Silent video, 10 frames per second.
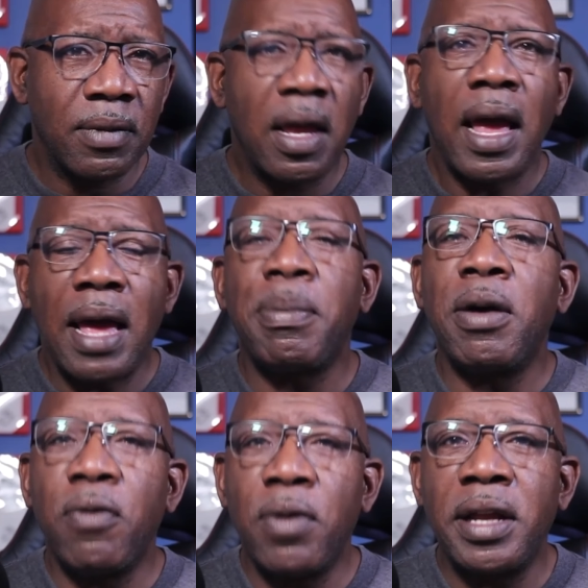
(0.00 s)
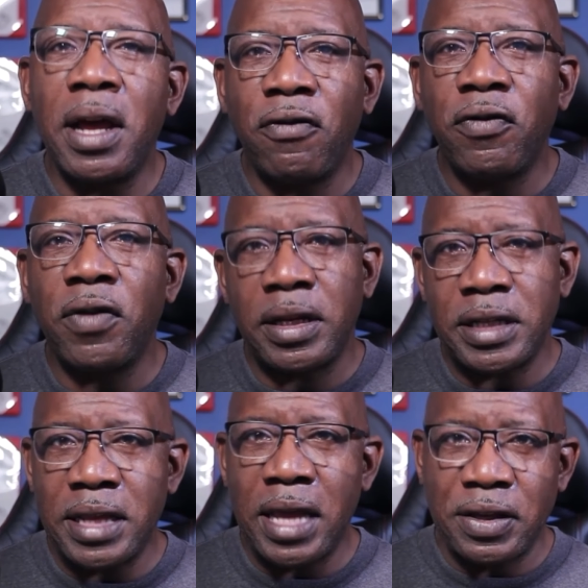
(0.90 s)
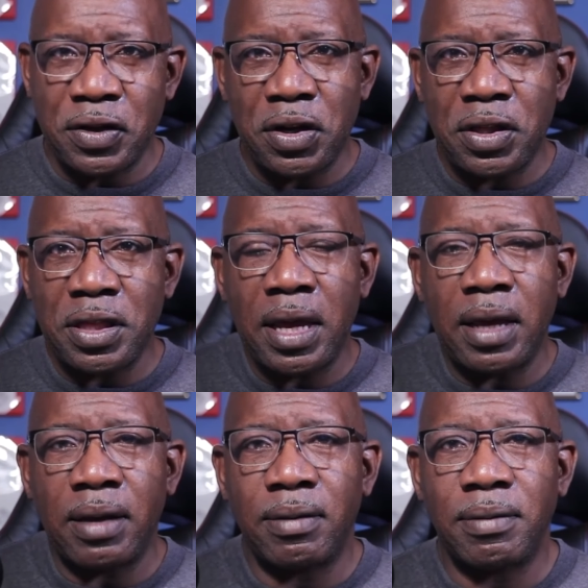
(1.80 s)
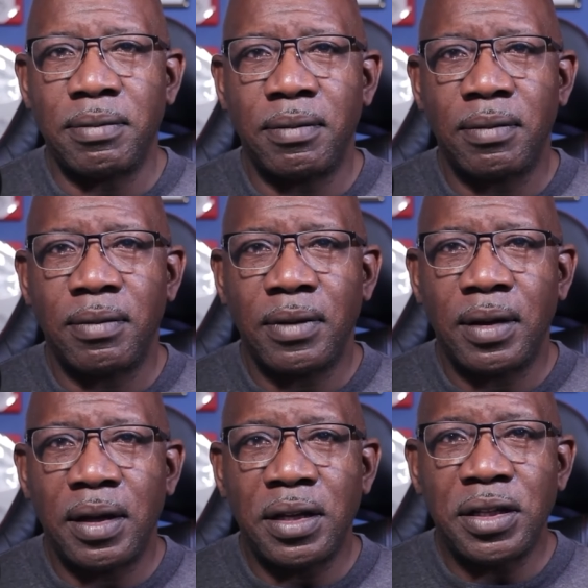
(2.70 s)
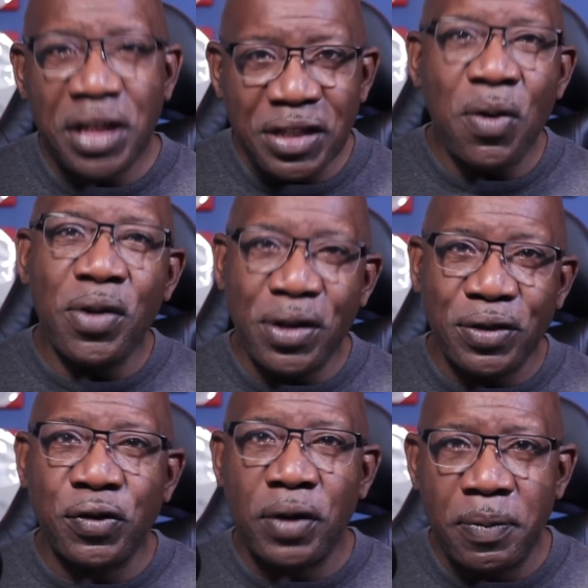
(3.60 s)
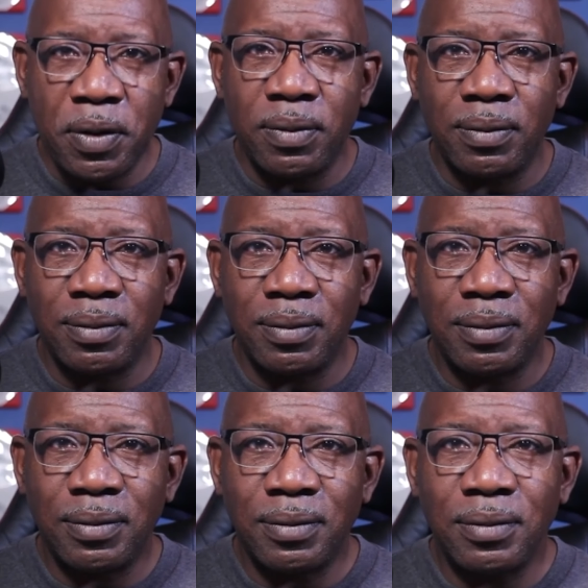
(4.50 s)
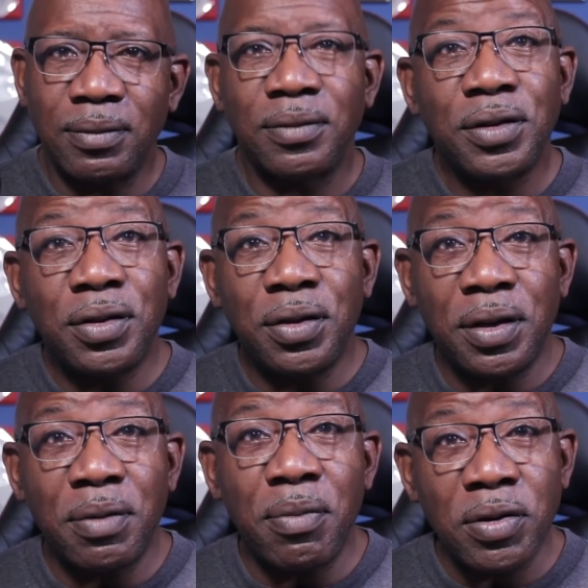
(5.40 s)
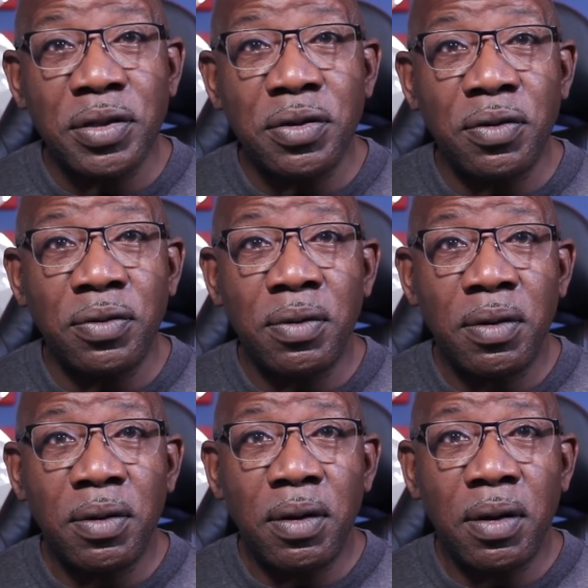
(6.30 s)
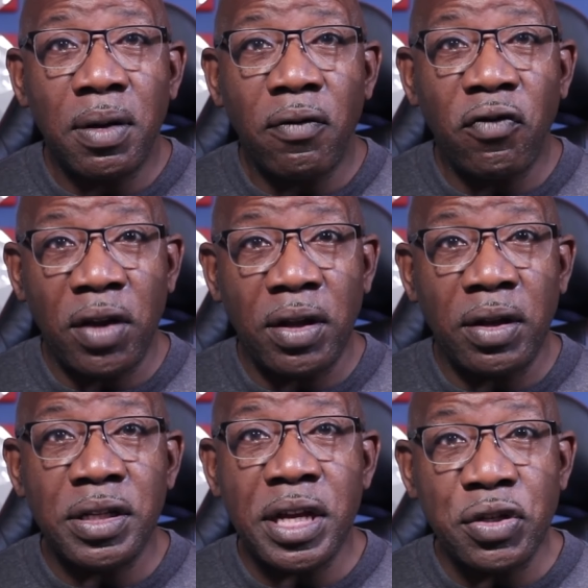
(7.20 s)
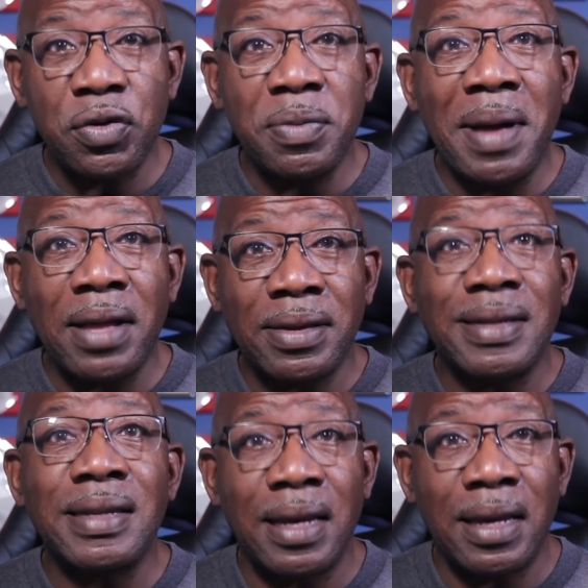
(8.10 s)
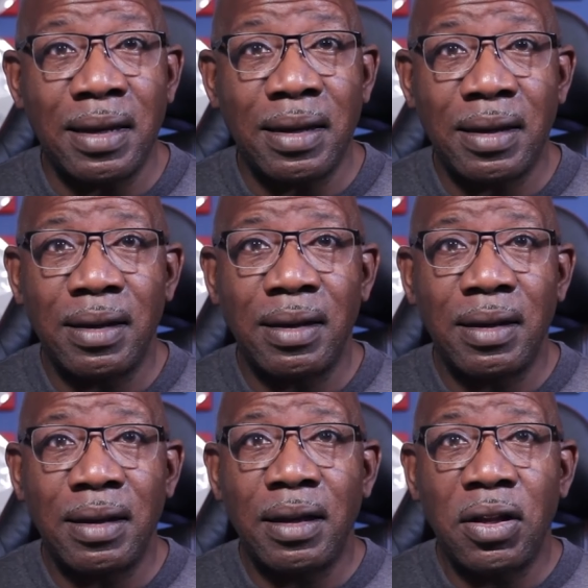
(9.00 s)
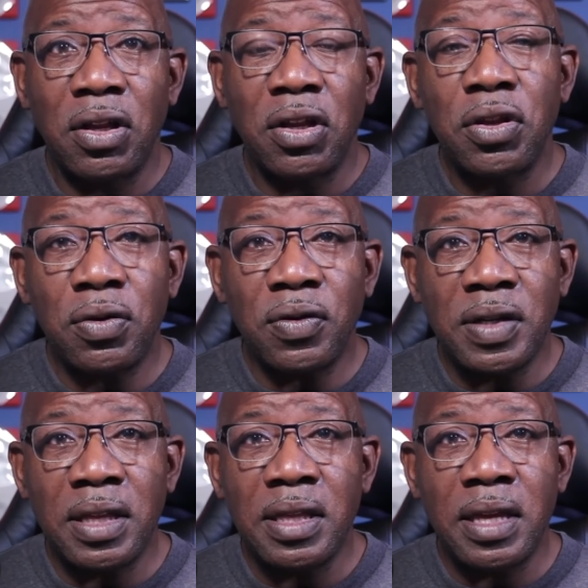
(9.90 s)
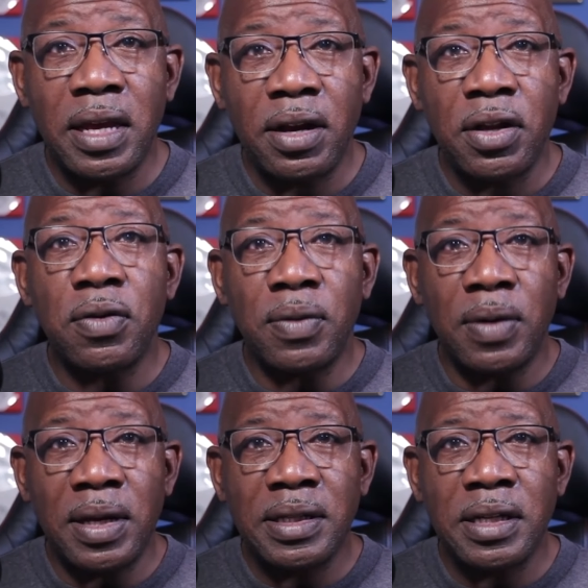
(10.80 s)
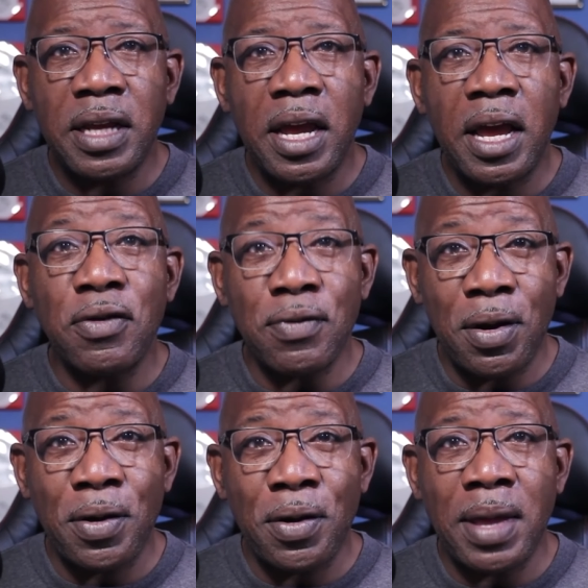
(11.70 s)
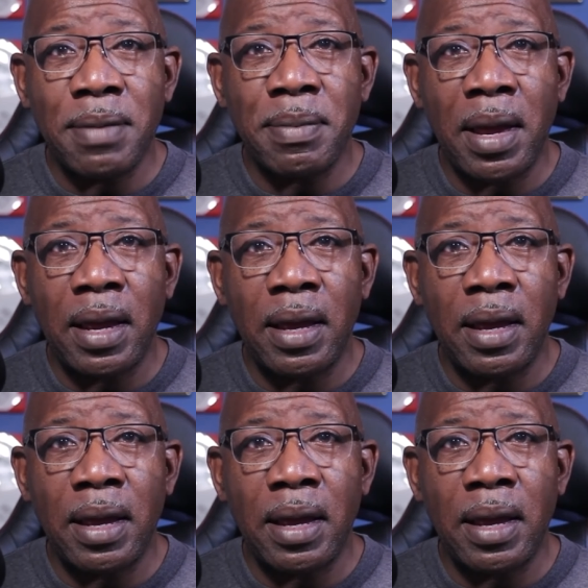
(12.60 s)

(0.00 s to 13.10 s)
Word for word: and but we're in our feelings and that's a good thing just don't contribute to the emotional feelings that you're about to see you sit there you listen and you learn that man